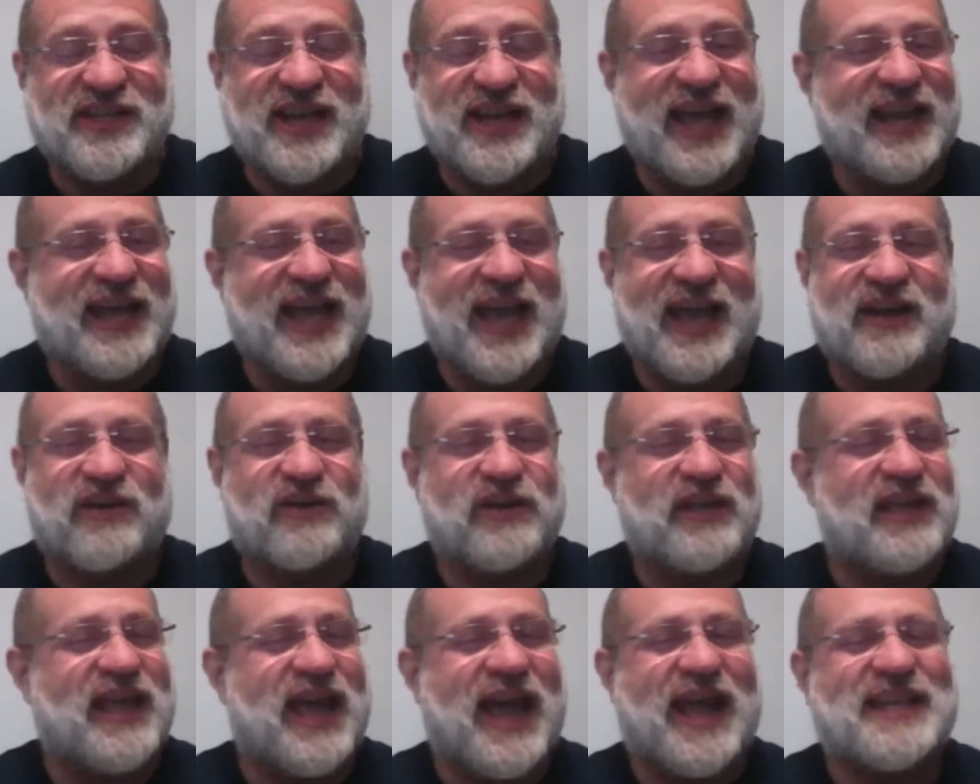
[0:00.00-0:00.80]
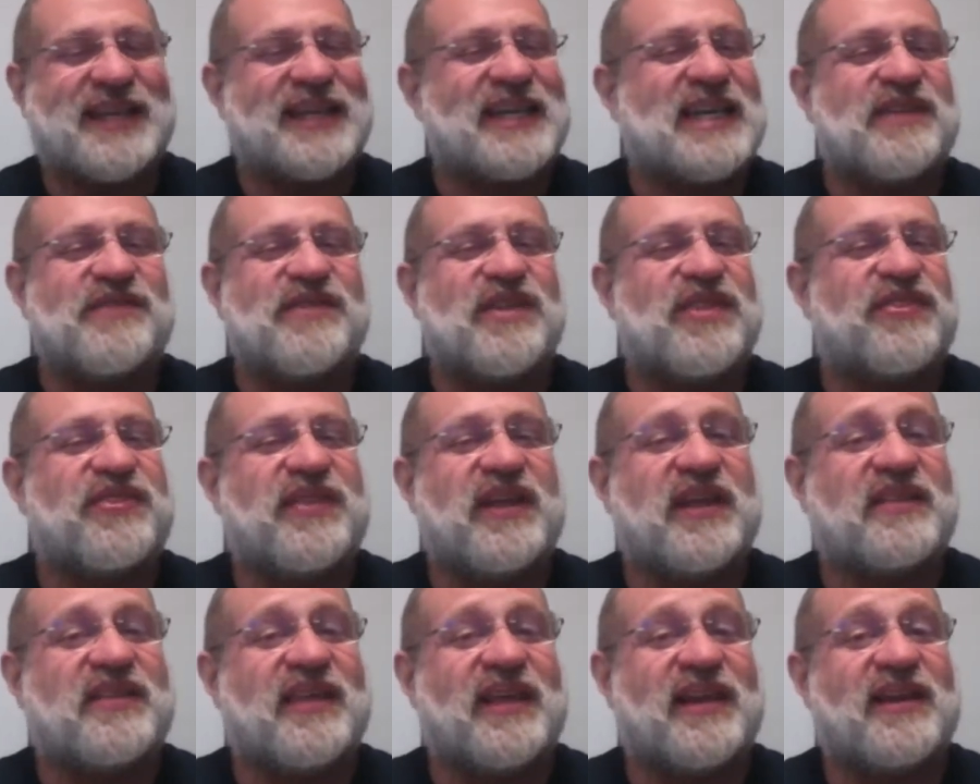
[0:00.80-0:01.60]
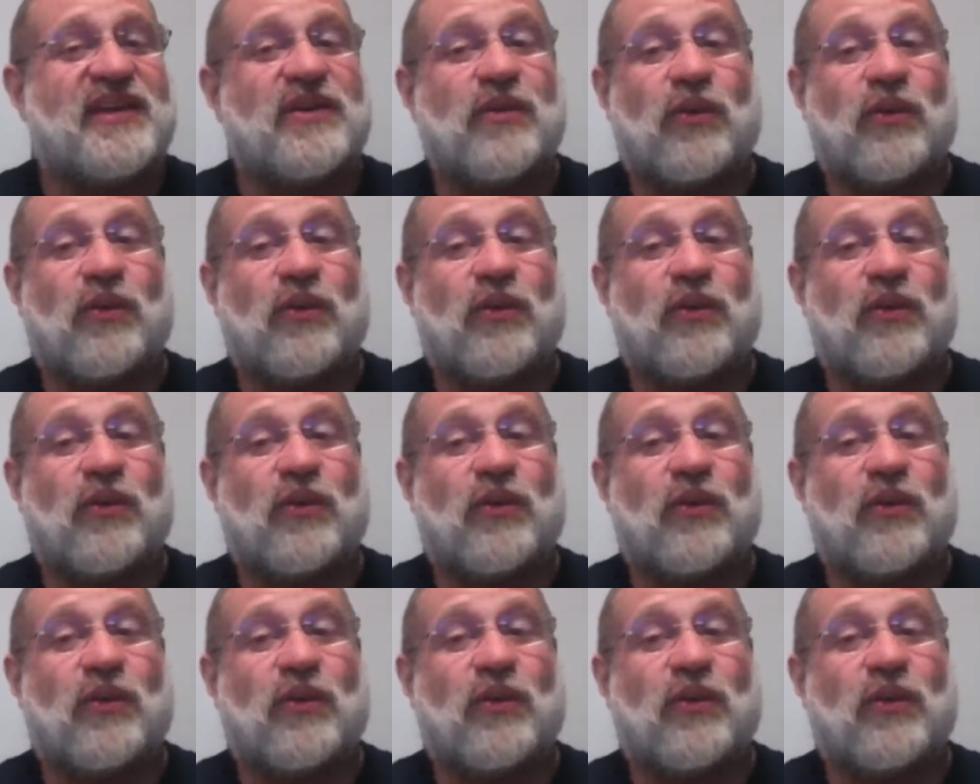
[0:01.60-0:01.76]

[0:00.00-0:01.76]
and I didn't even think that,